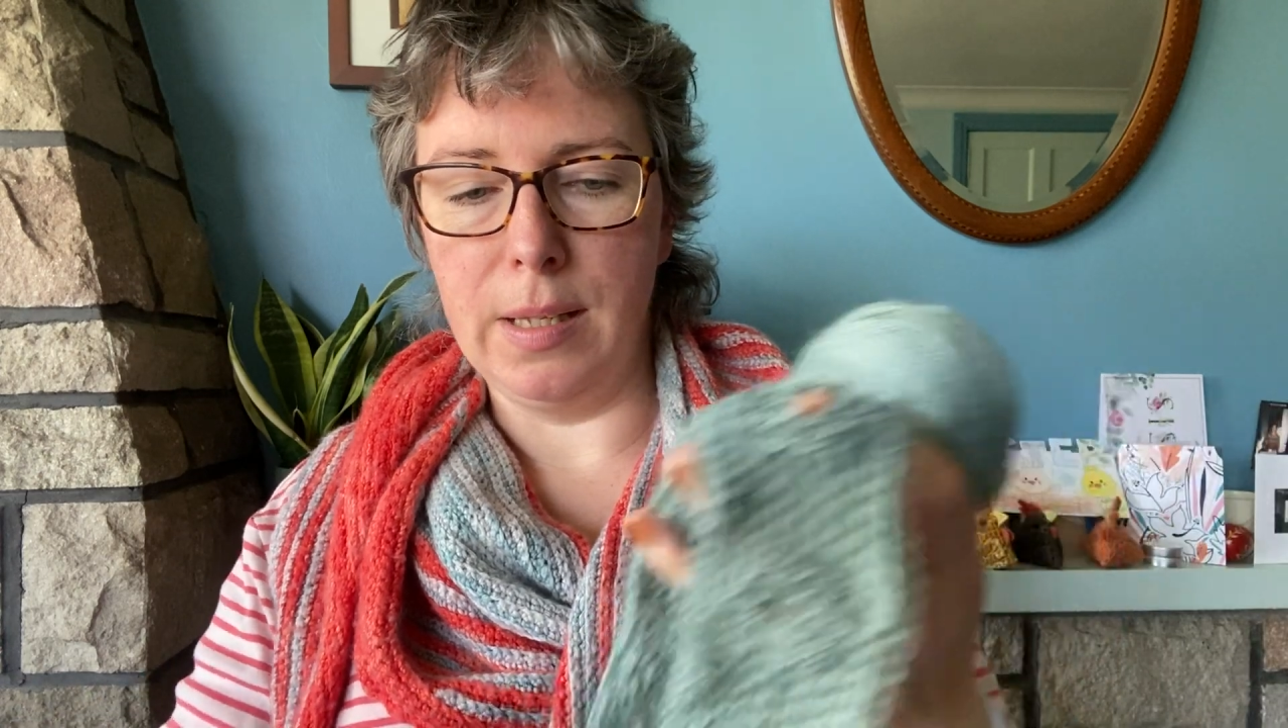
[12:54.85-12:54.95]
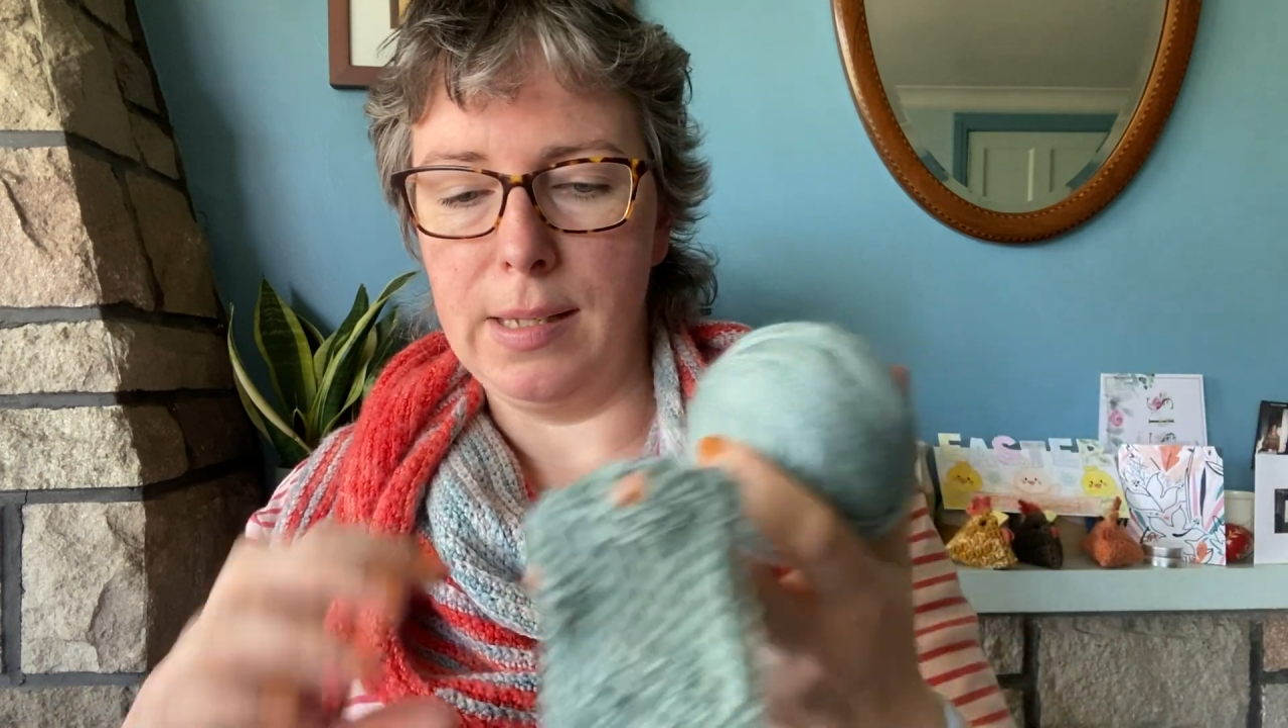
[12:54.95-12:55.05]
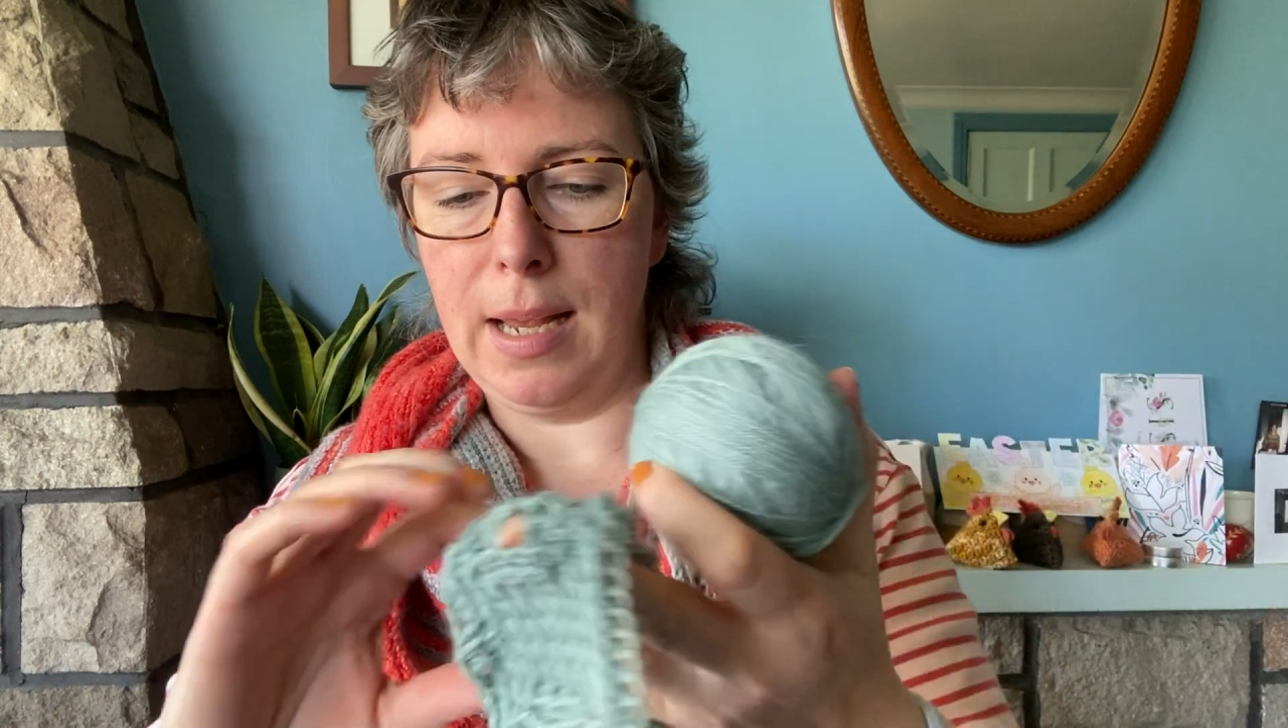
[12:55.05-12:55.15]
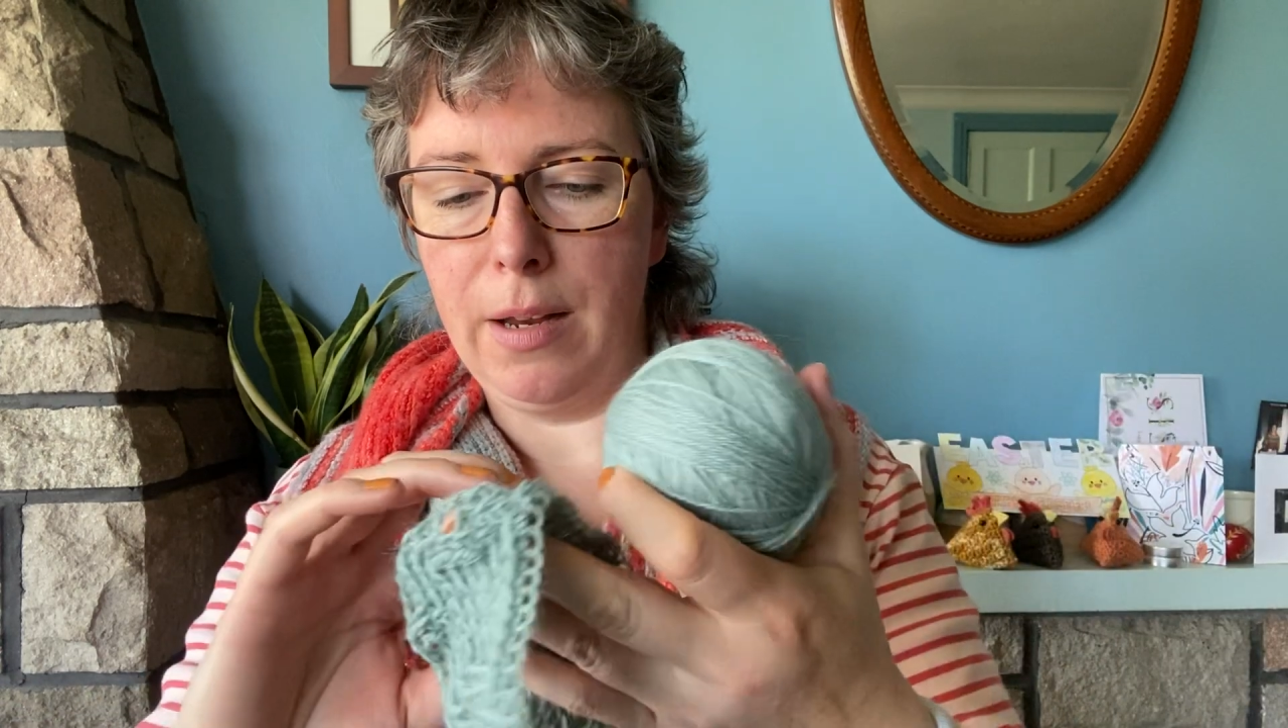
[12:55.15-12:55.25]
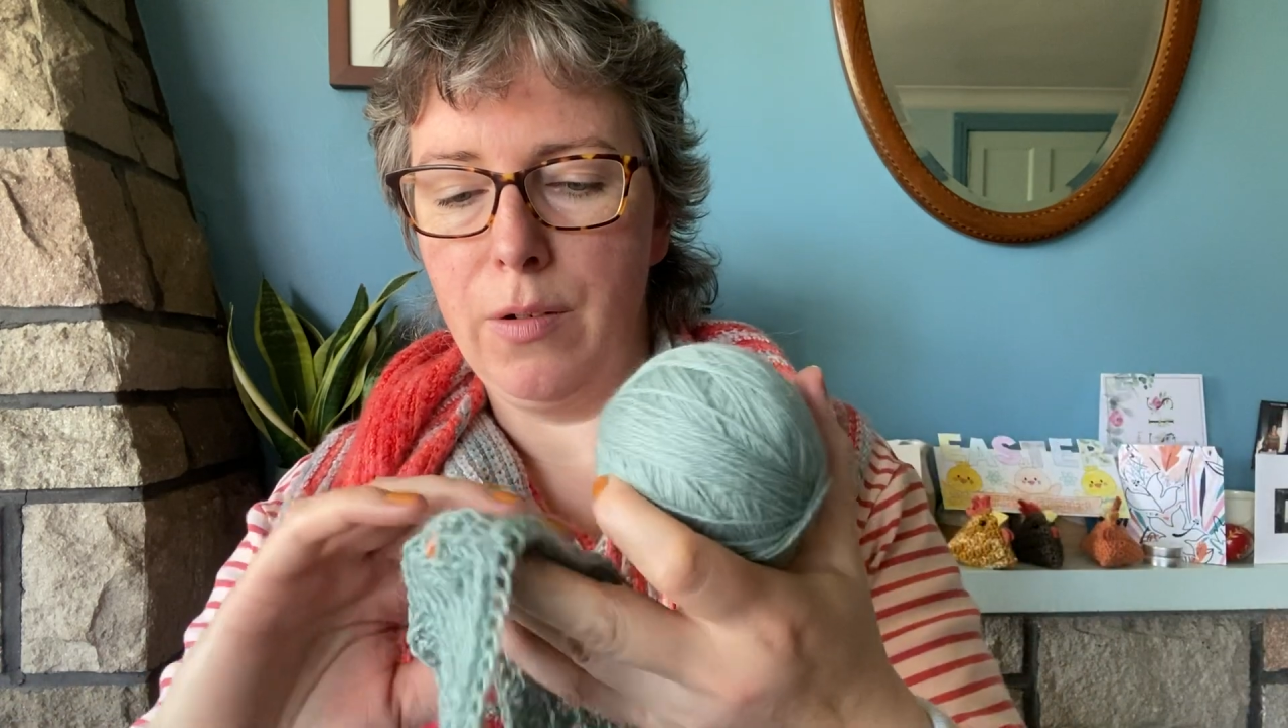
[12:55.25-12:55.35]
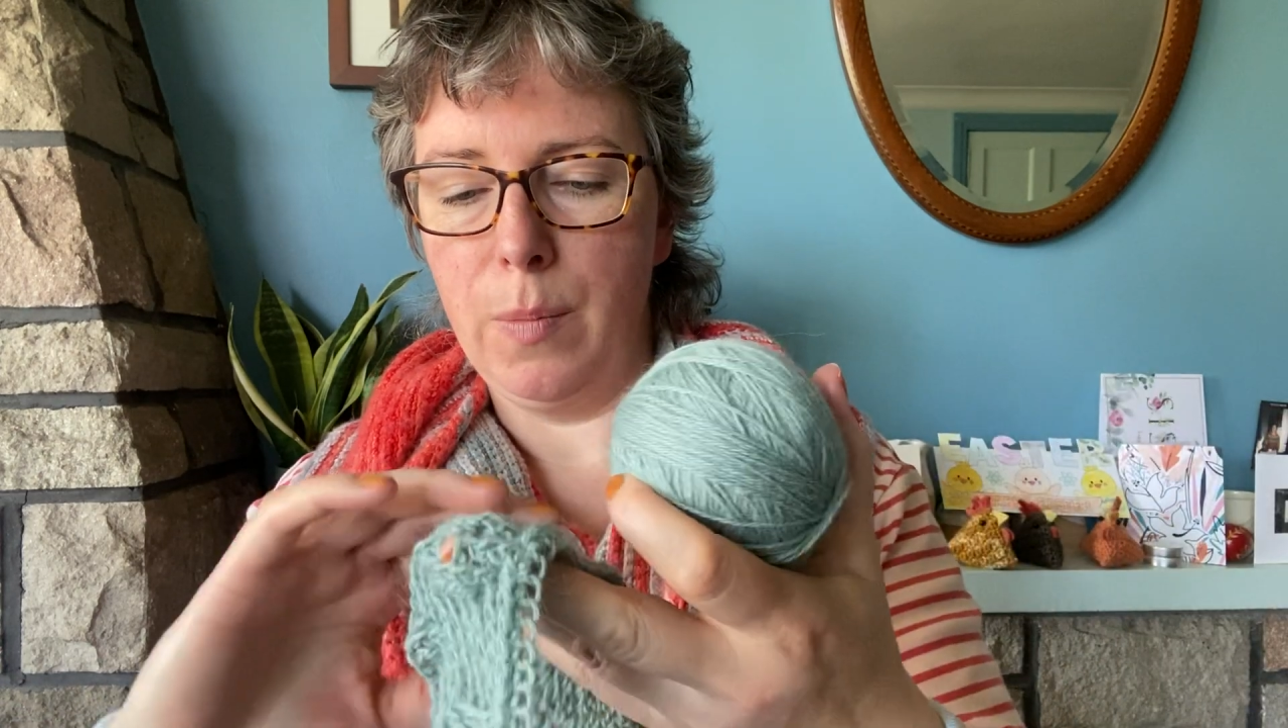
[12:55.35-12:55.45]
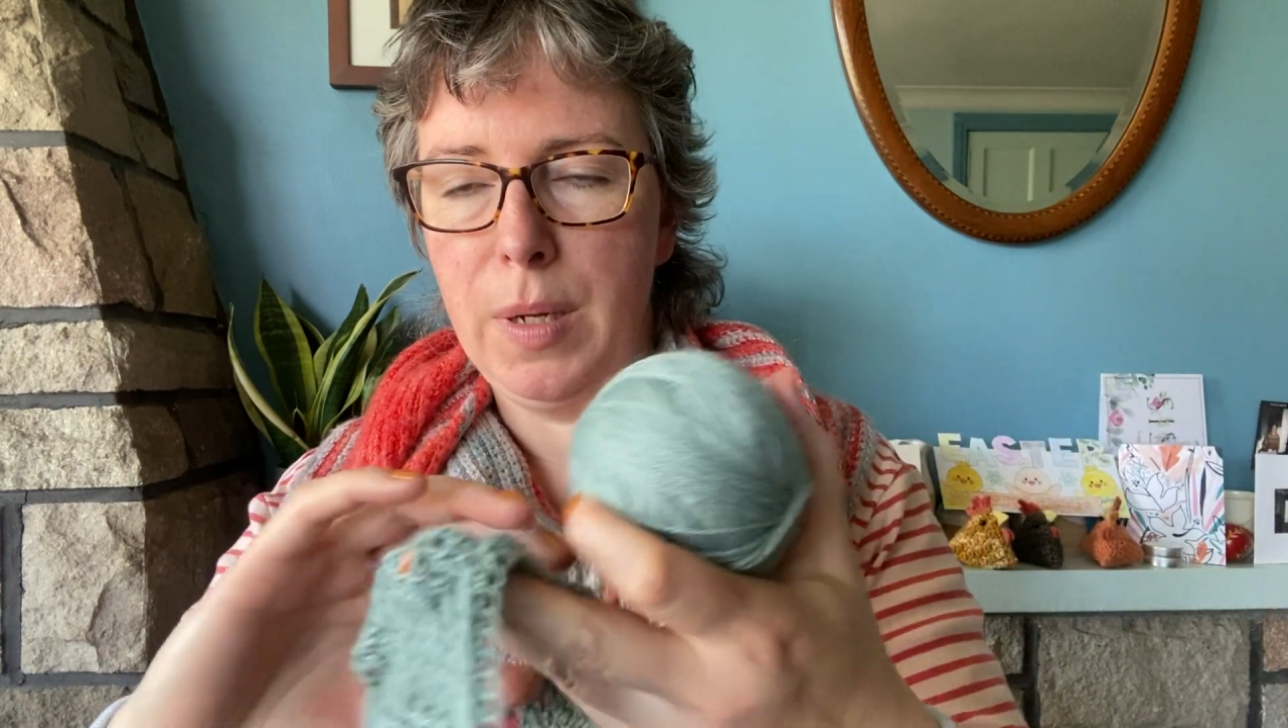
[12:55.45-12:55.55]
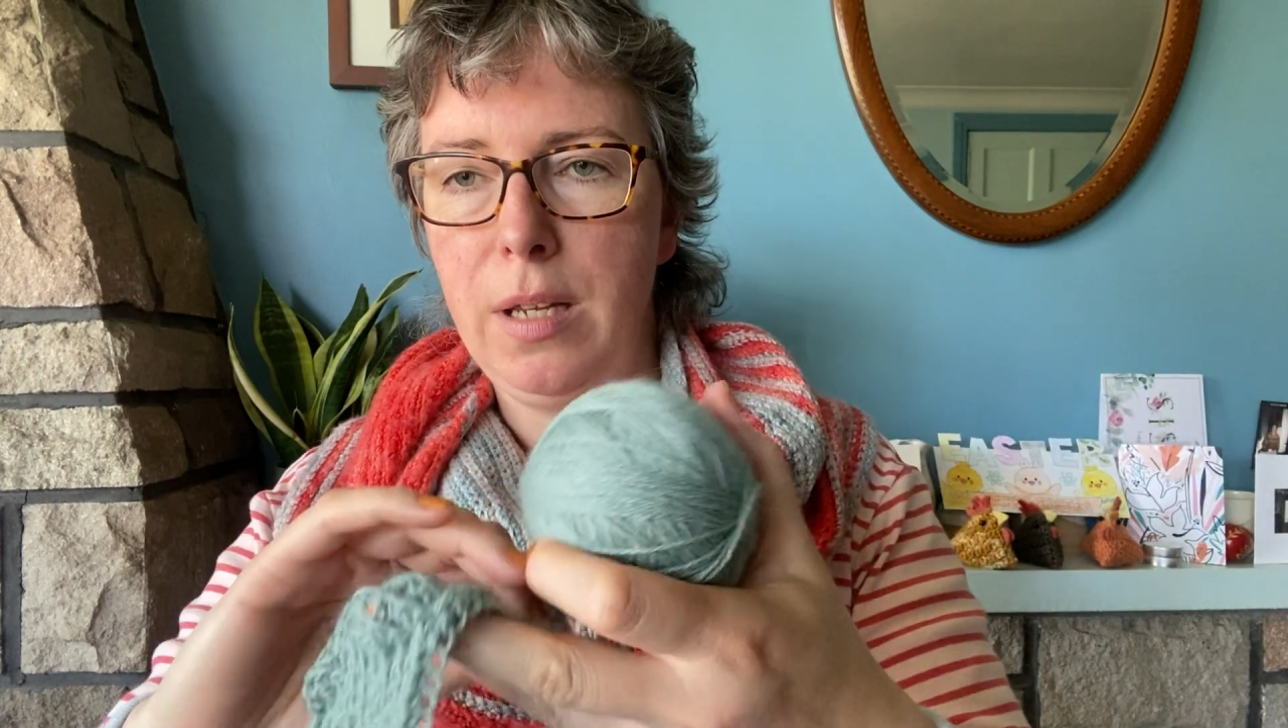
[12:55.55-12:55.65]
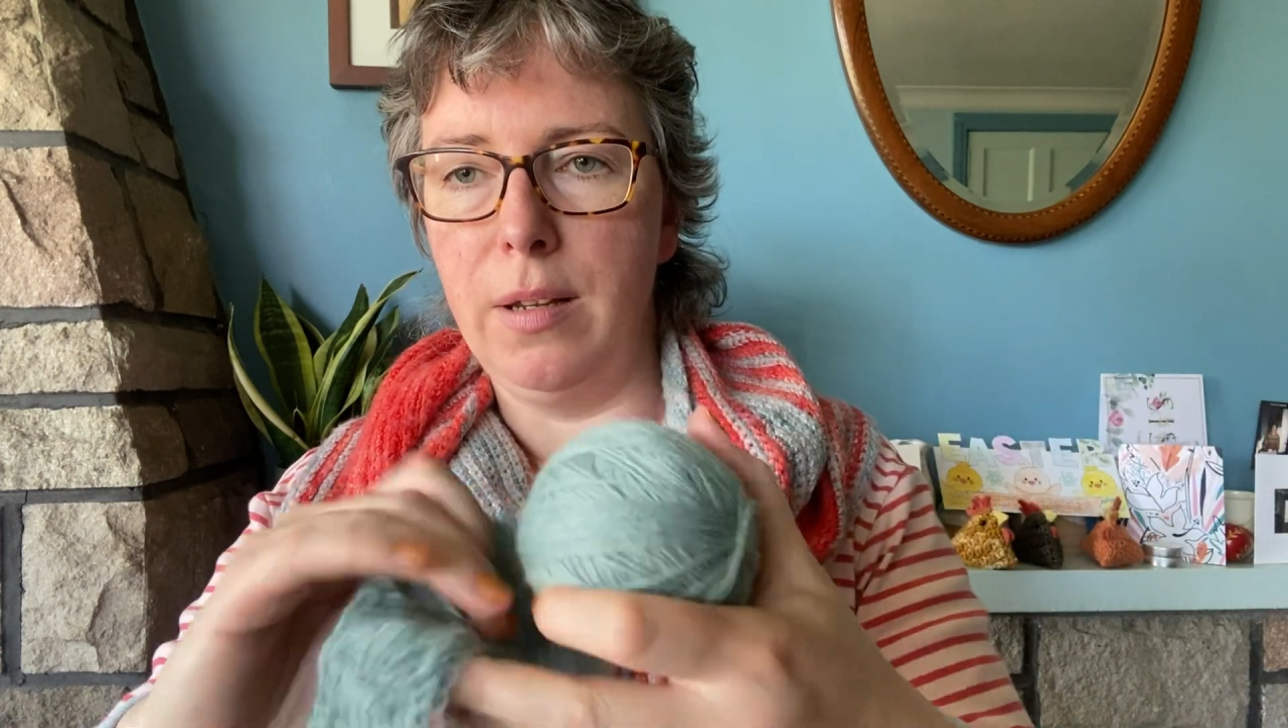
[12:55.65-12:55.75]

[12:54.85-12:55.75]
second repeat,